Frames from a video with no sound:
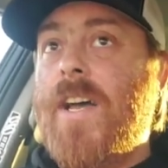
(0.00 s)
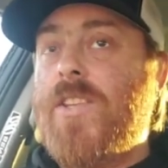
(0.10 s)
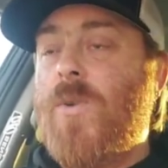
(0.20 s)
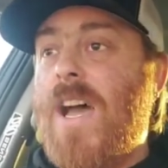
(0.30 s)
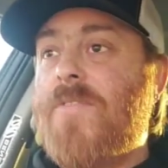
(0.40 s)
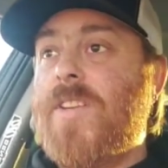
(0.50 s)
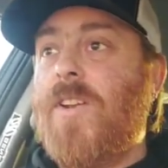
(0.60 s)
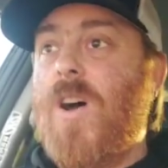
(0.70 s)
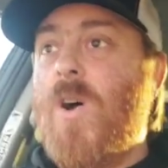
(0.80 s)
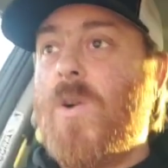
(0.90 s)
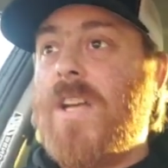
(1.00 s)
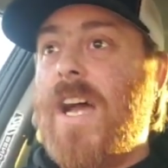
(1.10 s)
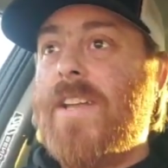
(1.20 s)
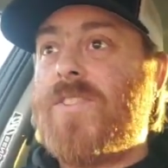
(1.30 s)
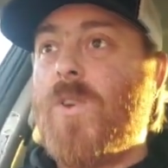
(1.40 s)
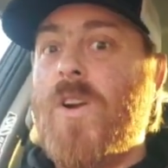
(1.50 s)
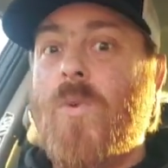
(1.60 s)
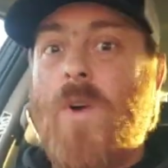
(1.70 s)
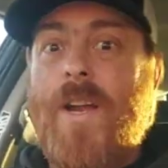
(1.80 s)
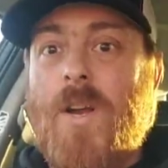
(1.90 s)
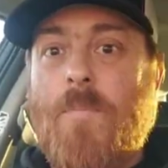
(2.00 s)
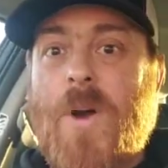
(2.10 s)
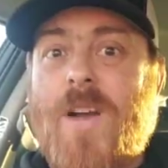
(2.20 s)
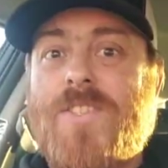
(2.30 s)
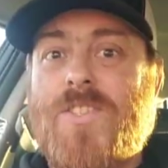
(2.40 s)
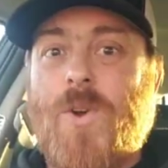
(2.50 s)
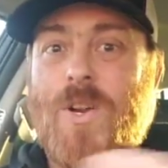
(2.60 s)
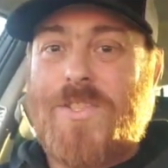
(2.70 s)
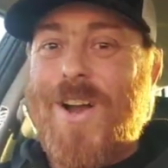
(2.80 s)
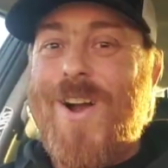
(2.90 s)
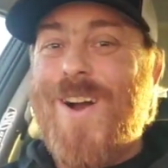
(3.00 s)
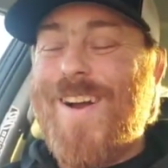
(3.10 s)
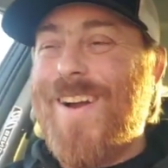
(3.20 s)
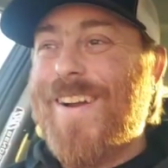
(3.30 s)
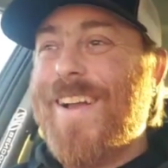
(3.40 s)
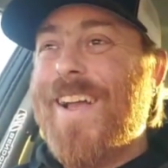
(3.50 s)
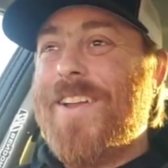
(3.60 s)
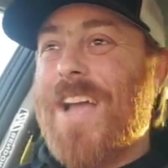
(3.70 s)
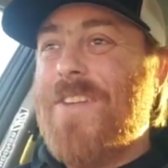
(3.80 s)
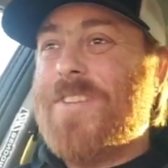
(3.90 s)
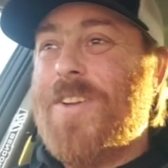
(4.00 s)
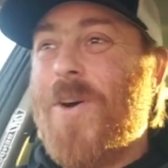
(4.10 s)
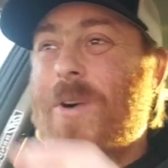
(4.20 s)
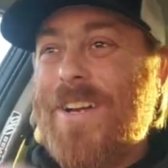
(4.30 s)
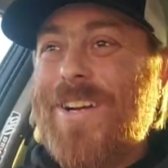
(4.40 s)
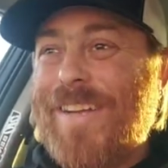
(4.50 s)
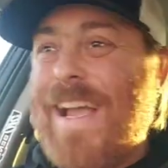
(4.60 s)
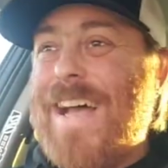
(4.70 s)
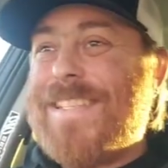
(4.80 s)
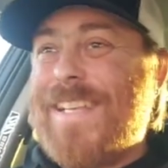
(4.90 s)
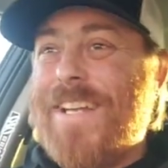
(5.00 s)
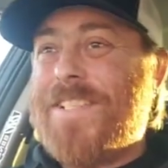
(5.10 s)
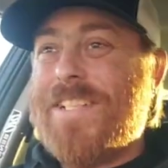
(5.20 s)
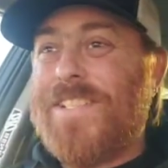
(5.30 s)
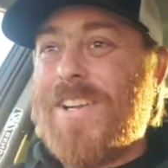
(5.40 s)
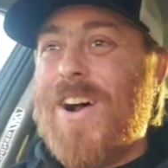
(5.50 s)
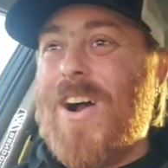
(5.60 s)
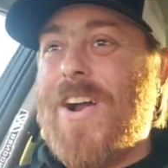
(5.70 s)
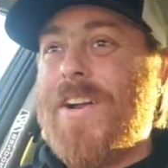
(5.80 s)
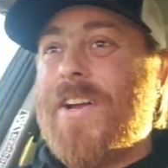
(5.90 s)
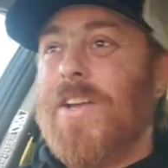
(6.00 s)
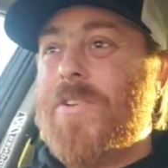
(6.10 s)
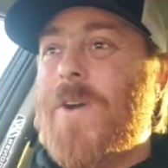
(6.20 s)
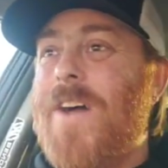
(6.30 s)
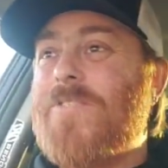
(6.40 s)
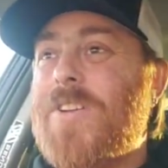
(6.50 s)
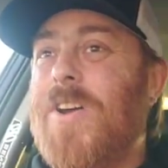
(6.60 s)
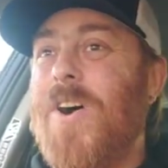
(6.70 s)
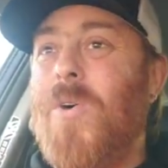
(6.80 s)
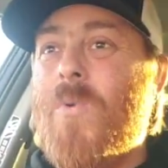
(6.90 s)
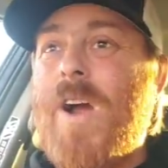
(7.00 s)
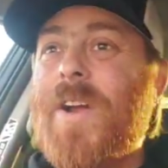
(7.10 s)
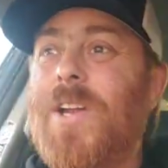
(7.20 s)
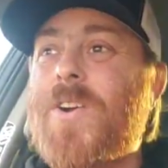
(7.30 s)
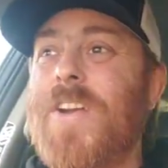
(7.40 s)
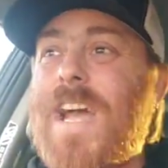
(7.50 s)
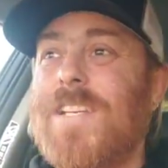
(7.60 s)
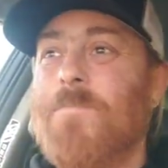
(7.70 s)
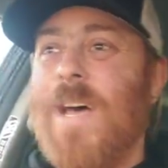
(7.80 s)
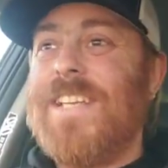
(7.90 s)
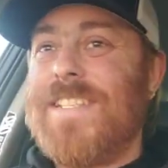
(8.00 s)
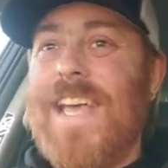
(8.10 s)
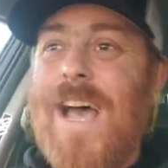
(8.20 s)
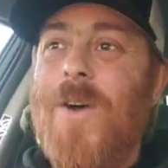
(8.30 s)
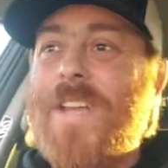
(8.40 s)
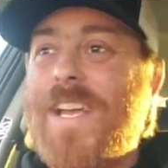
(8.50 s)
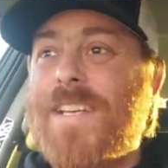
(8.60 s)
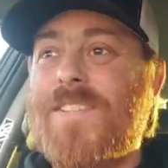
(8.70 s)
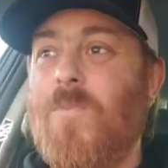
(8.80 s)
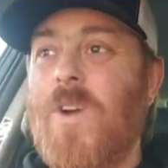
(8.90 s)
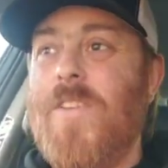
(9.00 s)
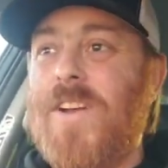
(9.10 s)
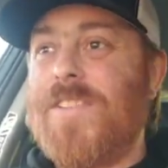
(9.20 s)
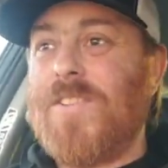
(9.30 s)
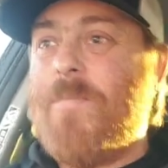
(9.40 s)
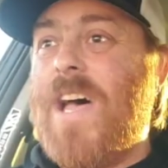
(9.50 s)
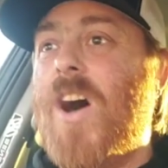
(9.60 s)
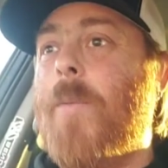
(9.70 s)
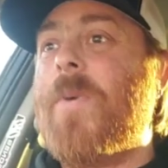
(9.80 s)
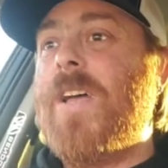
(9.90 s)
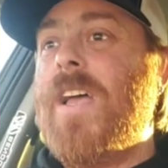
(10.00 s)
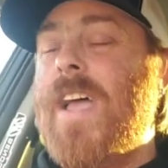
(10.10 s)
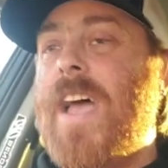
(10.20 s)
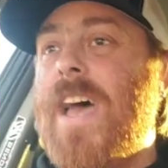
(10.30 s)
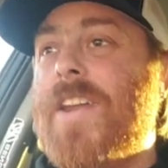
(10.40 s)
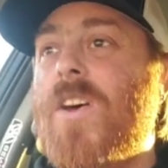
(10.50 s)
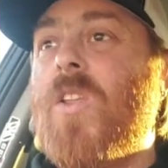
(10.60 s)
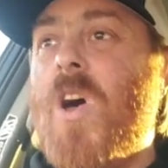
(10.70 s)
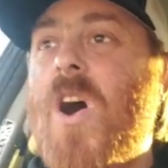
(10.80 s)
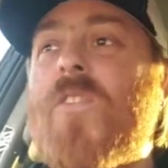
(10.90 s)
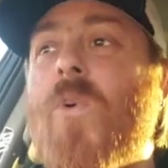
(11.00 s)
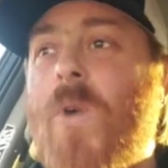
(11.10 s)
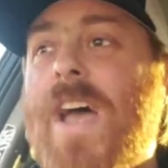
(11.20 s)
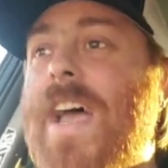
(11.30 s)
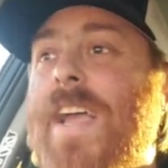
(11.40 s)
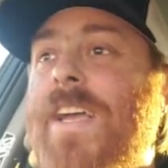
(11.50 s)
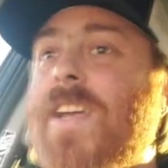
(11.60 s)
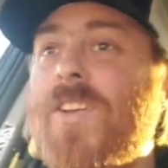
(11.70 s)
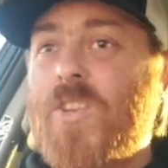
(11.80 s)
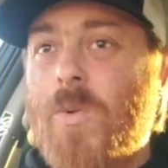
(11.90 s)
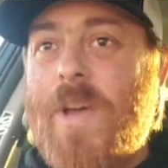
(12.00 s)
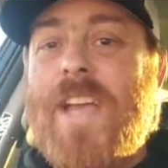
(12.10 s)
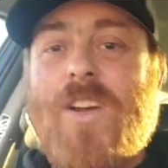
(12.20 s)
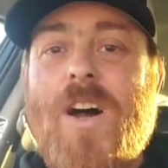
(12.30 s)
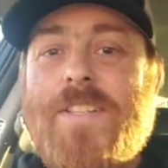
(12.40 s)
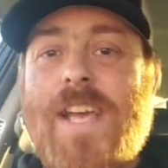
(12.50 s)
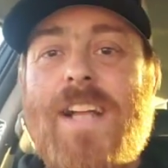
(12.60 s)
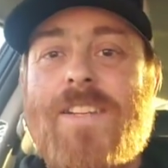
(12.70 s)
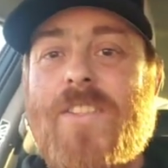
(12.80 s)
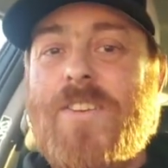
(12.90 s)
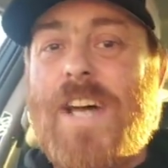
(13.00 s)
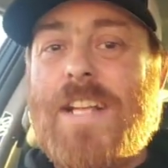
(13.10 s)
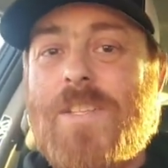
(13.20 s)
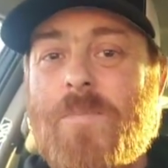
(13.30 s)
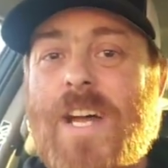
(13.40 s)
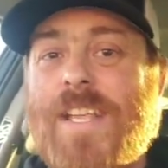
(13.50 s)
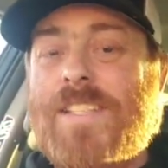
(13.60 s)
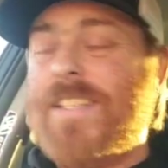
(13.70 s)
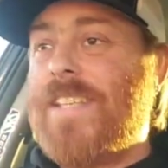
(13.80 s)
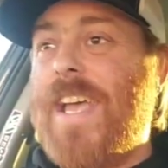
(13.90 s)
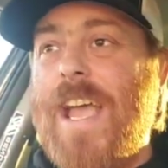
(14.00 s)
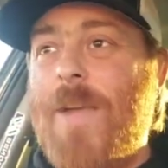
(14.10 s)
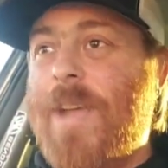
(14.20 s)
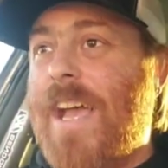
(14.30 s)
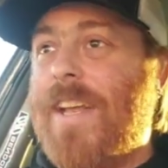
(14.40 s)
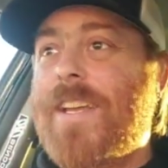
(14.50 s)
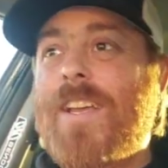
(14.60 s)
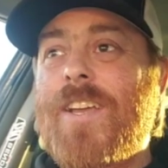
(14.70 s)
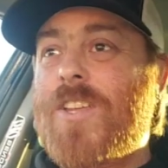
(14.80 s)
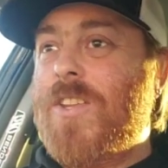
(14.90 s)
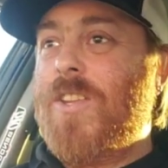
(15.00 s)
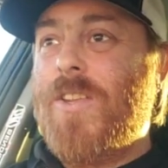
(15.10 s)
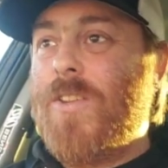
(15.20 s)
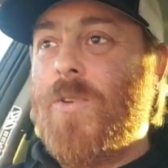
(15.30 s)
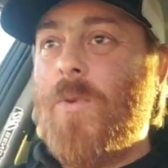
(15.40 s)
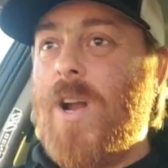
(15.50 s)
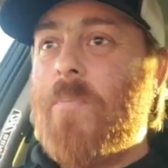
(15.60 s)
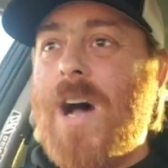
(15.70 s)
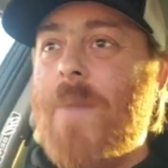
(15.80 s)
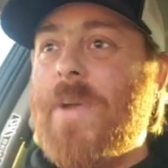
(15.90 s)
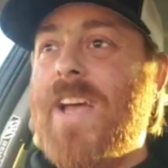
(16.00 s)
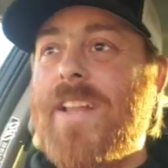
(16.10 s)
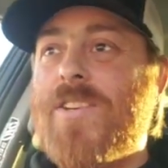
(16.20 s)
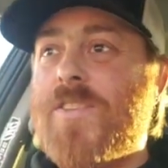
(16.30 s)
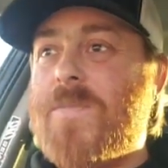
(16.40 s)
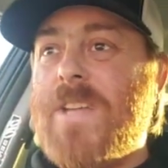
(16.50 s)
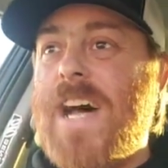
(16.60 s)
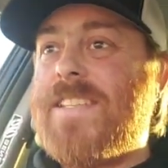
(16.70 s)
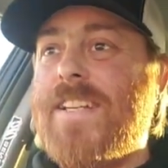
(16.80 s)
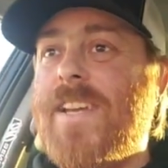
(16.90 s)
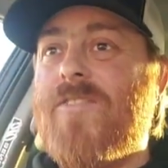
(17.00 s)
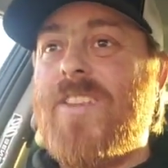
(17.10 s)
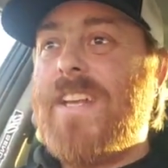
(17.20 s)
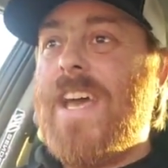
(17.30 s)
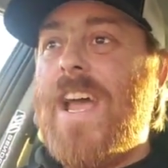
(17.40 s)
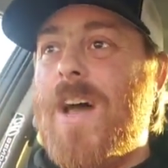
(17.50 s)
You have to know kind of sort of where your parts stores are. You have to know where your gas stations are. You have to know where your next best town is and where there's some help. And along the way, you may contact other Datsun buddies and say, hey man, you want to pop in and do some Datsuning for the day?